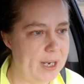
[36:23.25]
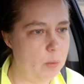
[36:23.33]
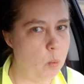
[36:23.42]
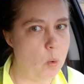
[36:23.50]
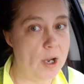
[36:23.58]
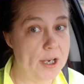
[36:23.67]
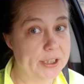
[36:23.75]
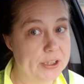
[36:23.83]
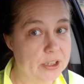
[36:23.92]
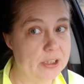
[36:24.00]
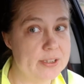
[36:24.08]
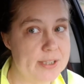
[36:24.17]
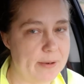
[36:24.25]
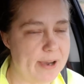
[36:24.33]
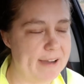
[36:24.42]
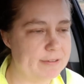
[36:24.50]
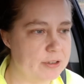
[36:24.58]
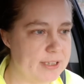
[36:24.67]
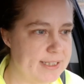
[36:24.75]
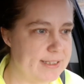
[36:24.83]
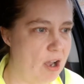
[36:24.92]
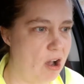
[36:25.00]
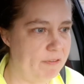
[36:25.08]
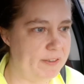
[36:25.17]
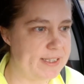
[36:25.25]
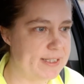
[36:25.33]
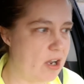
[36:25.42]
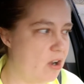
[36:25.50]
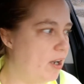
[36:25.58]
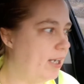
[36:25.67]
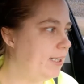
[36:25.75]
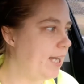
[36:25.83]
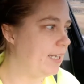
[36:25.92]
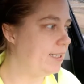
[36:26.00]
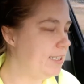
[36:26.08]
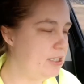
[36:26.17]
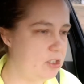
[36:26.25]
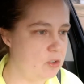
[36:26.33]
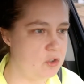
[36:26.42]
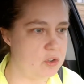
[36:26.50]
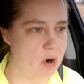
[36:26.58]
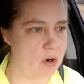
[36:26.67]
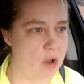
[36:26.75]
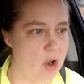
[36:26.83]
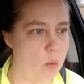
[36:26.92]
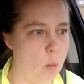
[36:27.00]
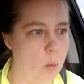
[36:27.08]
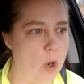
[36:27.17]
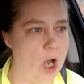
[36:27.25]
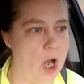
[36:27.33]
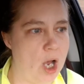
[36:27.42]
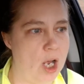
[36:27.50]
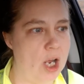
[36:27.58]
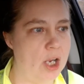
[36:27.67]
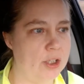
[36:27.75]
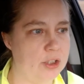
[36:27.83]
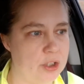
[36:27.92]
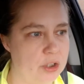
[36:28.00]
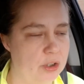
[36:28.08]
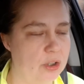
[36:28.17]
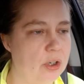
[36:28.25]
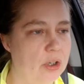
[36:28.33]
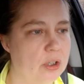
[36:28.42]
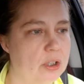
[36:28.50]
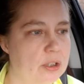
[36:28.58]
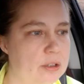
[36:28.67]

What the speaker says: Water, so after this coffee's gone, I need to start on water.